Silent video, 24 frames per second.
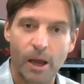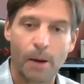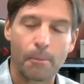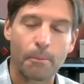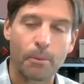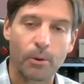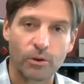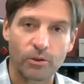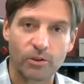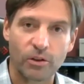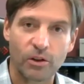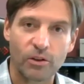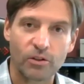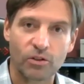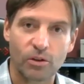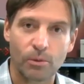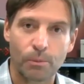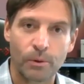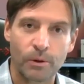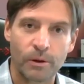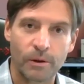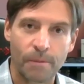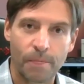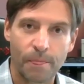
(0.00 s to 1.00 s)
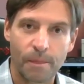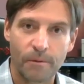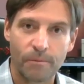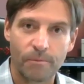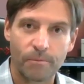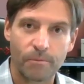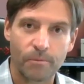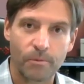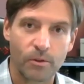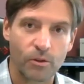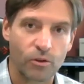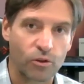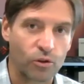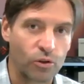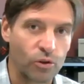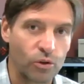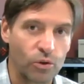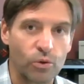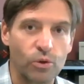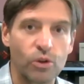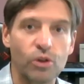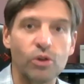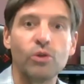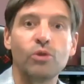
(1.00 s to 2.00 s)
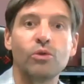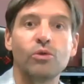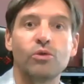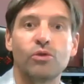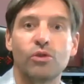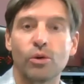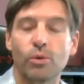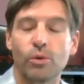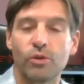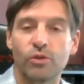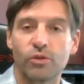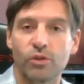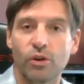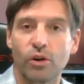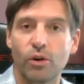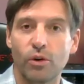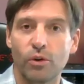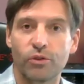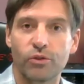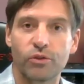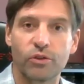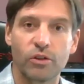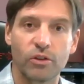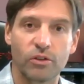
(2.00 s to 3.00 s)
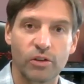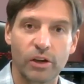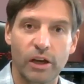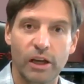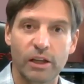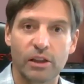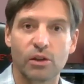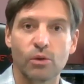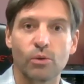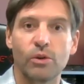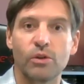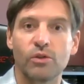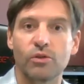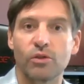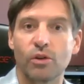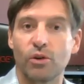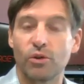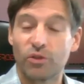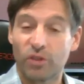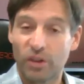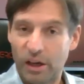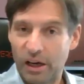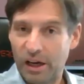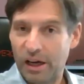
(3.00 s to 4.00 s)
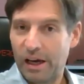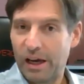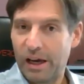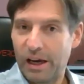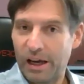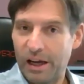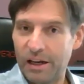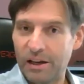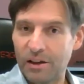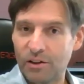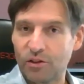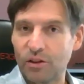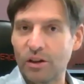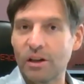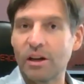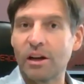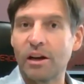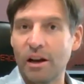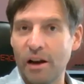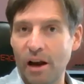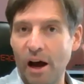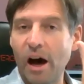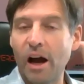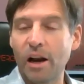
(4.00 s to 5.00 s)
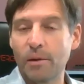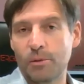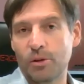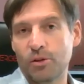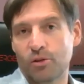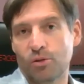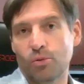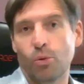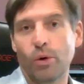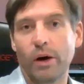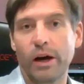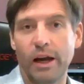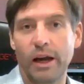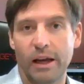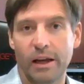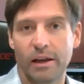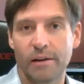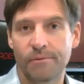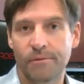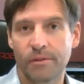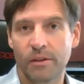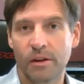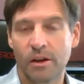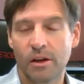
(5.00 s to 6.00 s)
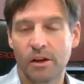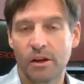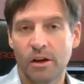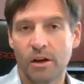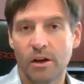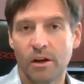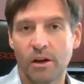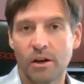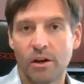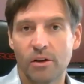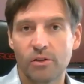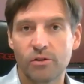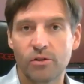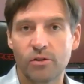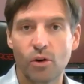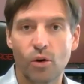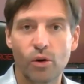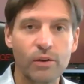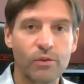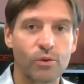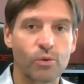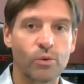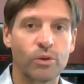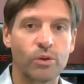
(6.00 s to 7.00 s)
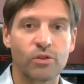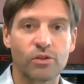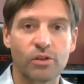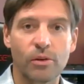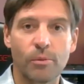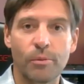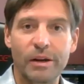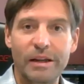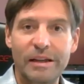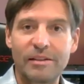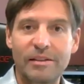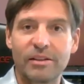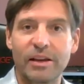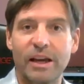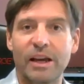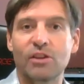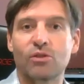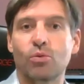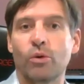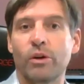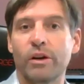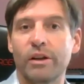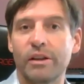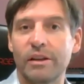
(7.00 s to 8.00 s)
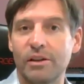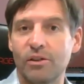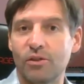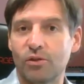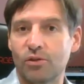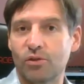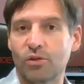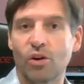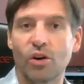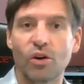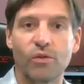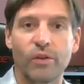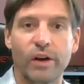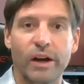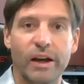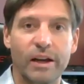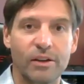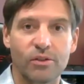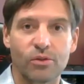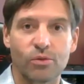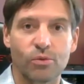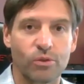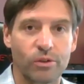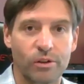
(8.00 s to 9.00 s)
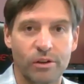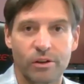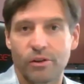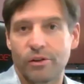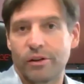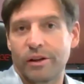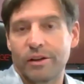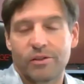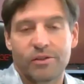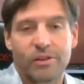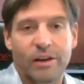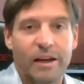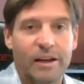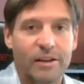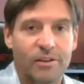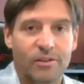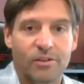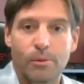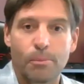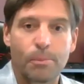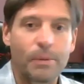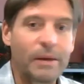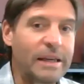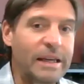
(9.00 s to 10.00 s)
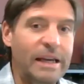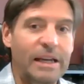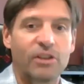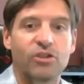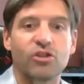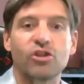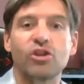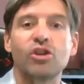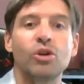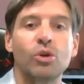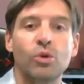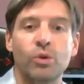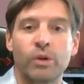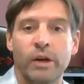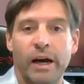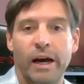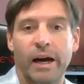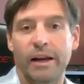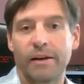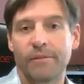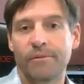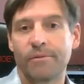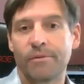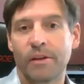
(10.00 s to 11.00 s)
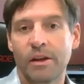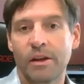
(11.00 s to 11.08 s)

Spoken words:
that participant to use the results, to take the results, and it's in an anonymous way. So even when somebody takes one of these surveys, let's say it's the PHQ-9,